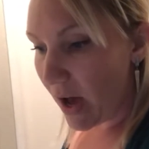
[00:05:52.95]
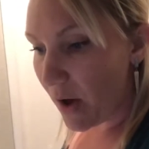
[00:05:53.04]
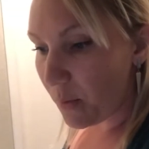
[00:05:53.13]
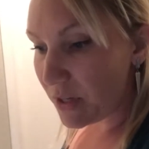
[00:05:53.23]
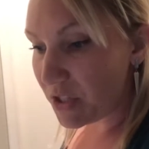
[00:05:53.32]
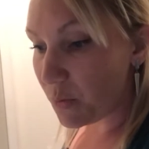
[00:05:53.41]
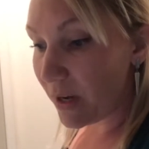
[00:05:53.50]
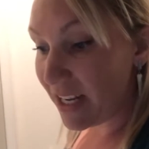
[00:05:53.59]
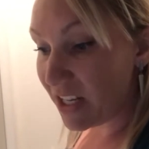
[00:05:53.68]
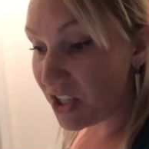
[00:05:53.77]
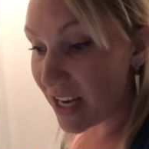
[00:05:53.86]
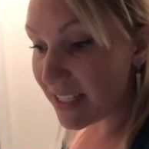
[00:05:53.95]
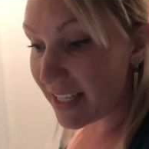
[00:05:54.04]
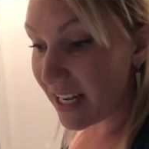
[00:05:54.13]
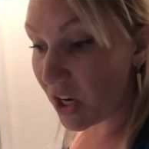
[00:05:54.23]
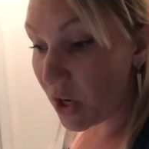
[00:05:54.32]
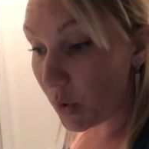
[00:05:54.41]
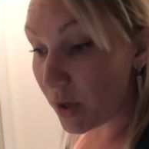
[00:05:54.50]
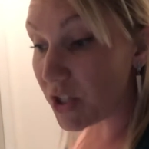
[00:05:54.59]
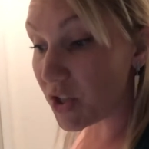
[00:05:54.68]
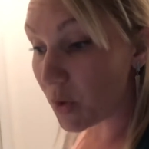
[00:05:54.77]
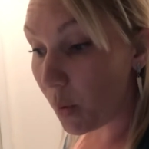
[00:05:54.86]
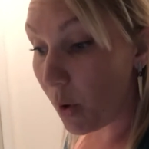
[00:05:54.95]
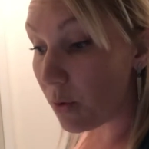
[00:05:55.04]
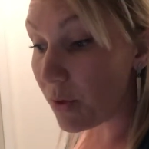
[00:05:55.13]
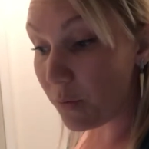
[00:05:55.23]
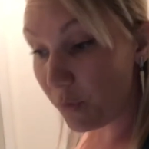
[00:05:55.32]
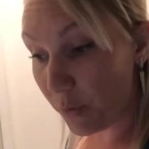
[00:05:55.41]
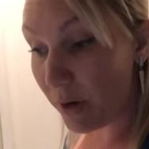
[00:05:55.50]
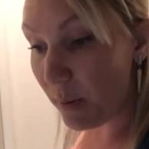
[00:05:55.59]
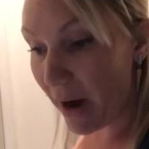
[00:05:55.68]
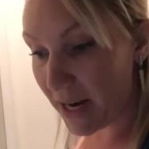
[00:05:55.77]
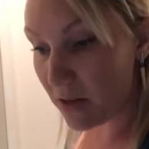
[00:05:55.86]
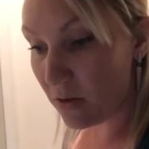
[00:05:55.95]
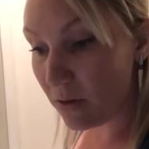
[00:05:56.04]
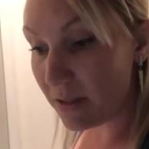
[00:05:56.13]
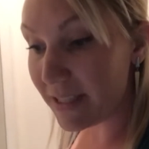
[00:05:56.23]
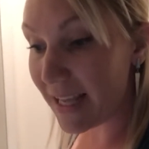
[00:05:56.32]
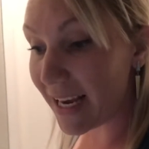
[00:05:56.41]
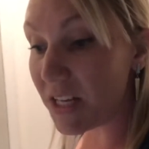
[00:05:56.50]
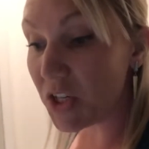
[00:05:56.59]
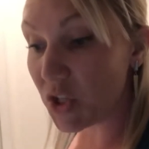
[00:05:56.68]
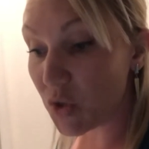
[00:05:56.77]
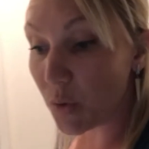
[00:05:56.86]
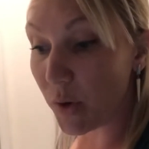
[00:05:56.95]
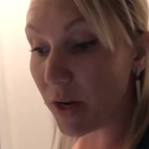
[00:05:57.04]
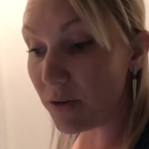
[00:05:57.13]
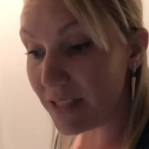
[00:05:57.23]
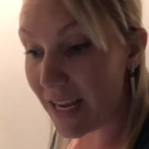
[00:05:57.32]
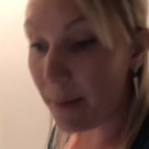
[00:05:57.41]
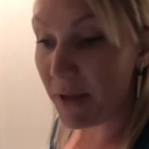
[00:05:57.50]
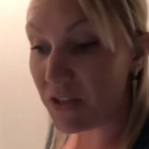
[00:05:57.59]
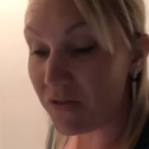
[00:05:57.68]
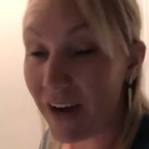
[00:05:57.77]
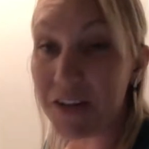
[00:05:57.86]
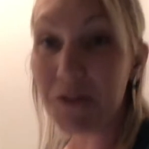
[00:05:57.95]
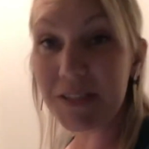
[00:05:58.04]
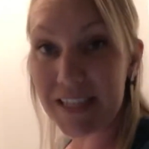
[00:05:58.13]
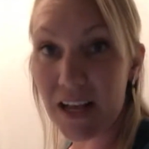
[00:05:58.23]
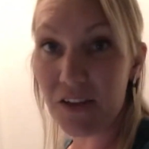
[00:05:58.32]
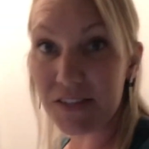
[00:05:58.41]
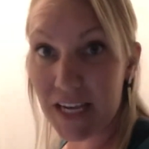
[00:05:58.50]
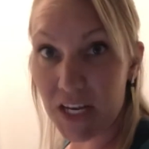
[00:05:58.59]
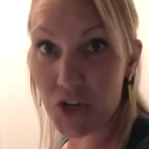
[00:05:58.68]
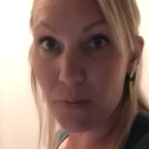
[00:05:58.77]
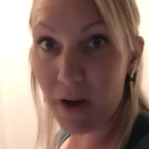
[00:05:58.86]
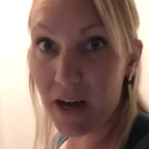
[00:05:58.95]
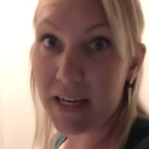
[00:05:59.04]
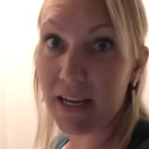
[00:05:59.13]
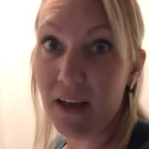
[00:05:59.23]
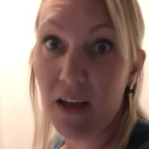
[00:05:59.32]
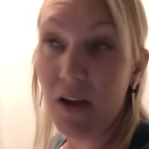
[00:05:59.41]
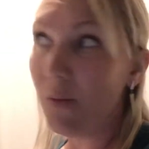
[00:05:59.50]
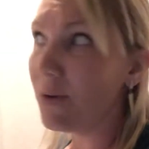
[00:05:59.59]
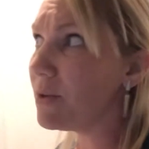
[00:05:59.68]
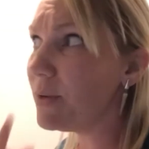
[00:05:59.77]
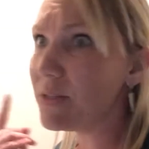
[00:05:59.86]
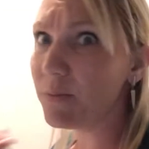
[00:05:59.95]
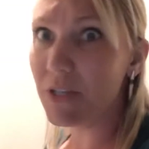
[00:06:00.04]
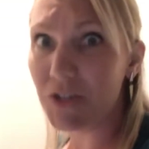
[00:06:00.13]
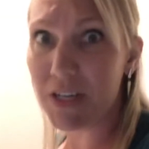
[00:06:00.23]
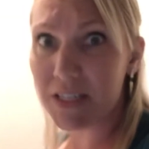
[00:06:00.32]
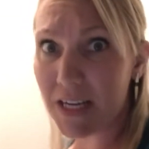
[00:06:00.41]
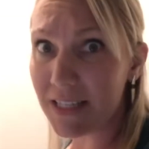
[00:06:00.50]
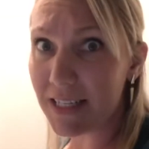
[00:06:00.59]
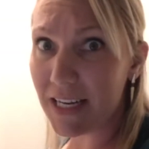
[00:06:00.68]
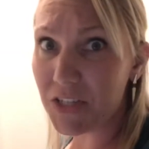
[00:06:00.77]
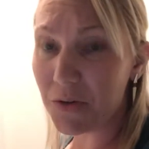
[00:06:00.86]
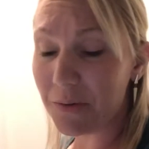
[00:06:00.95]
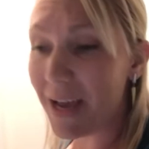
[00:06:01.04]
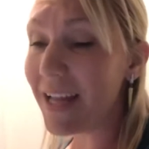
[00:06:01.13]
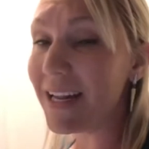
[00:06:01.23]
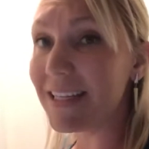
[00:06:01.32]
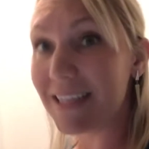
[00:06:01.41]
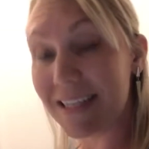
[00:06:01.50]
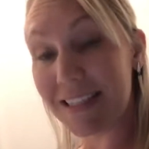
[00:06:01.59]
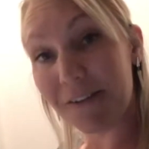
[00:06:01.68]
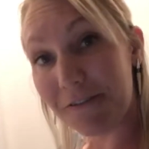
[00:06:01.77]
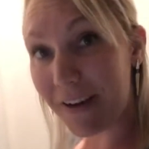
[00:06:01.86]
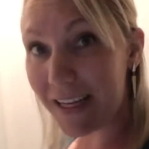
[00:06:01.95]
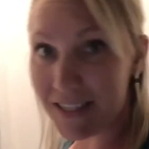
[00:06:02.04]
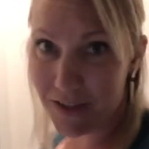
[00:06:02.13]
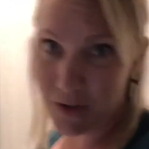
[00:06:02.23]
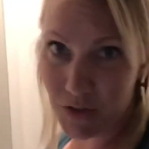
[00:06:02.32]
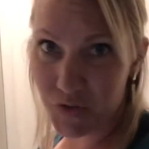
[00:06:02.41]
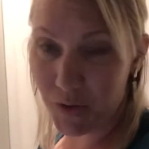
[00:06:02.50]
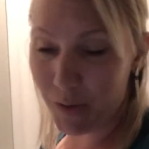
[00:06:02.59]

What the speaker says: which when ingested encourage the growth of free radicals that can destroy or damage vital cells in your body. One of the reasons we drink tons of Ningxia Red is because it fights those free